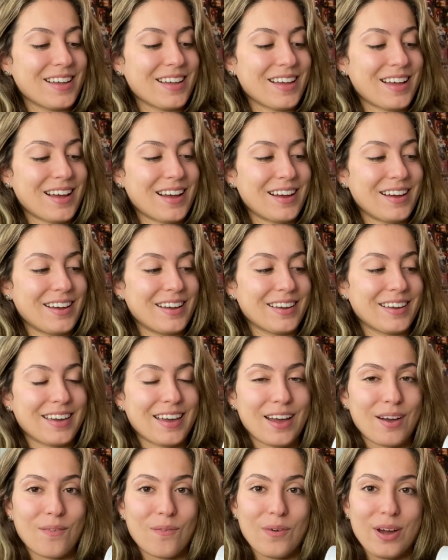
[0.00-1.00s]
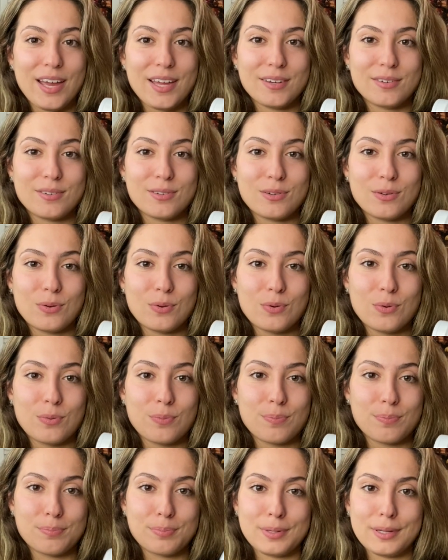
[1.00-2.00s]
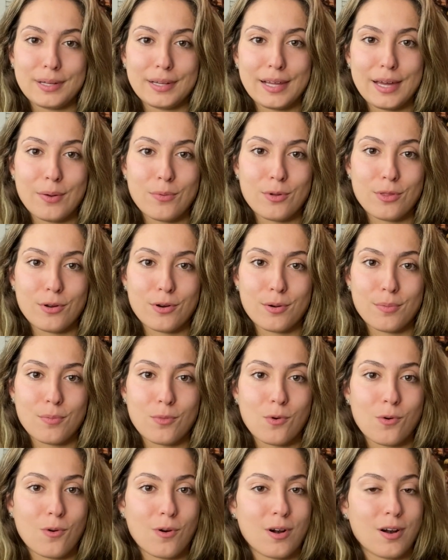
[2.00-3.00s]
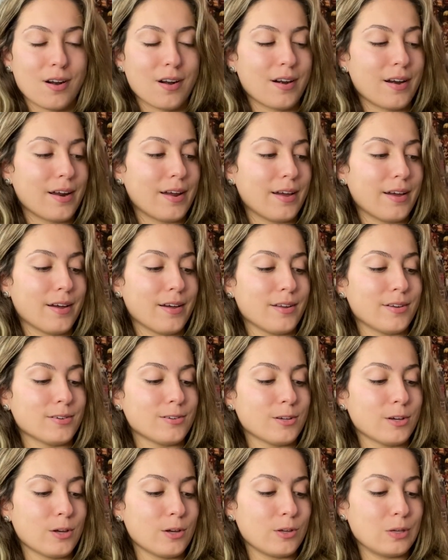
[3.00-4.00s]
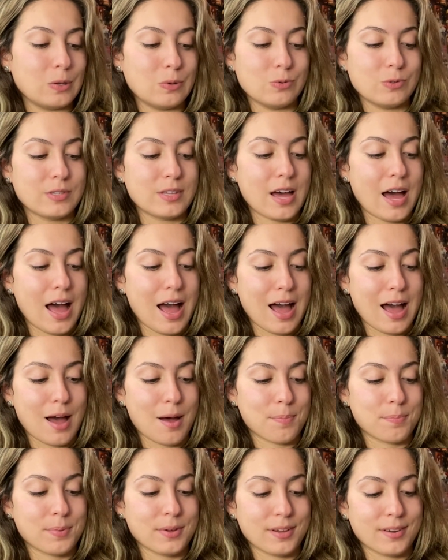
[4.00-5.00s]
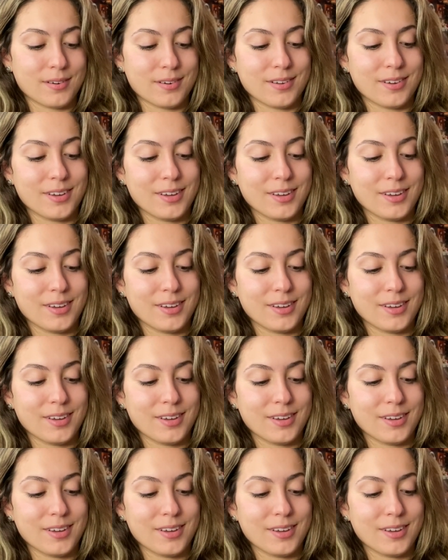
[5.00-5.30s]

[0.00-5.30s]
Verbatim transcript: I can't wait to play with her more and use the app and